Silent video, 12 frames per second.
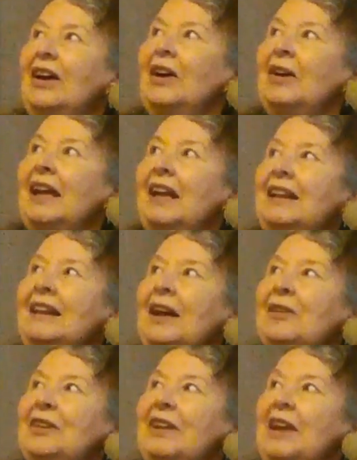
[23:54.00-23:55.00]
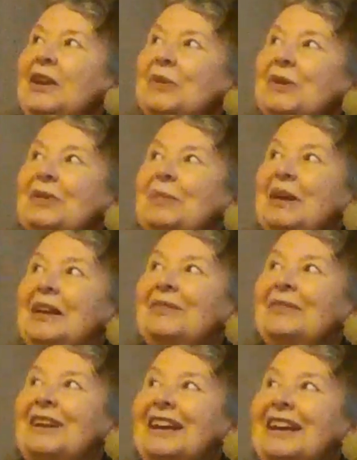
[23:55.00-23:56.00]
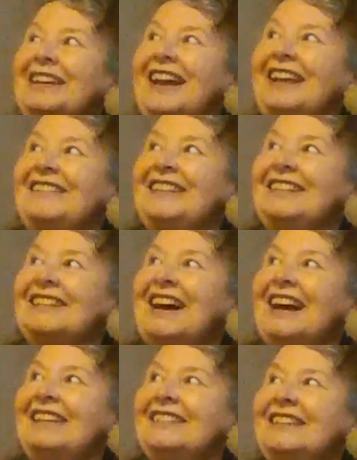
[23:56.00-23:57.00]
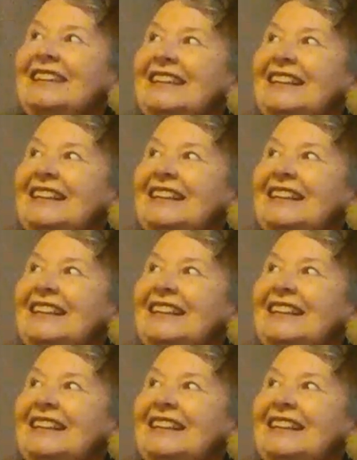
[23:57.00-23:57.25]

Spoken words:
Okay, now did anyone recognize these guys?